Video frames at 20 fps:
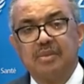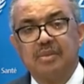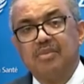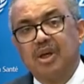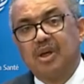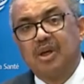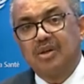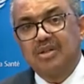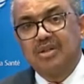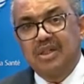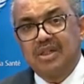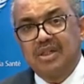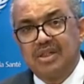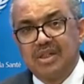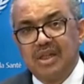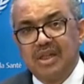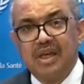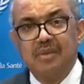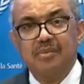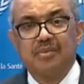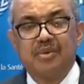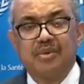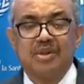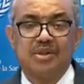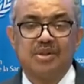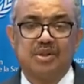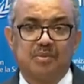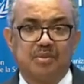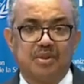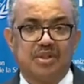because the same
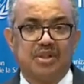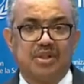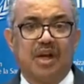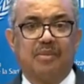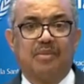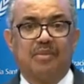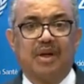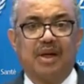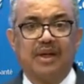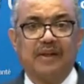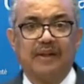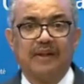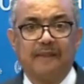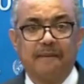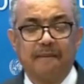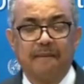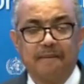principles apply.